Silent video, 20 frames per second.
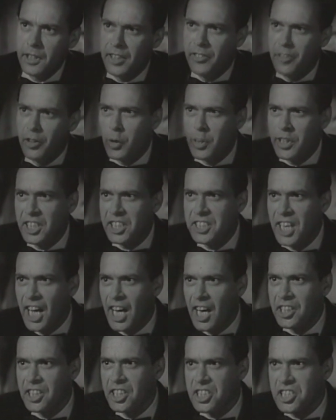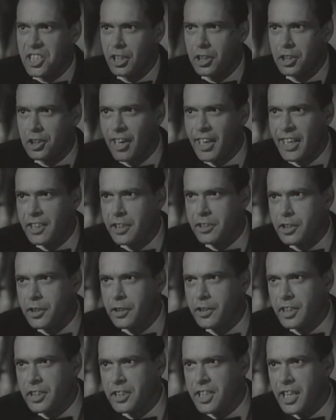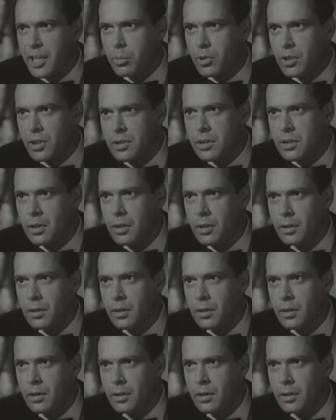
Even when you're down, you're still trying to turn the tables.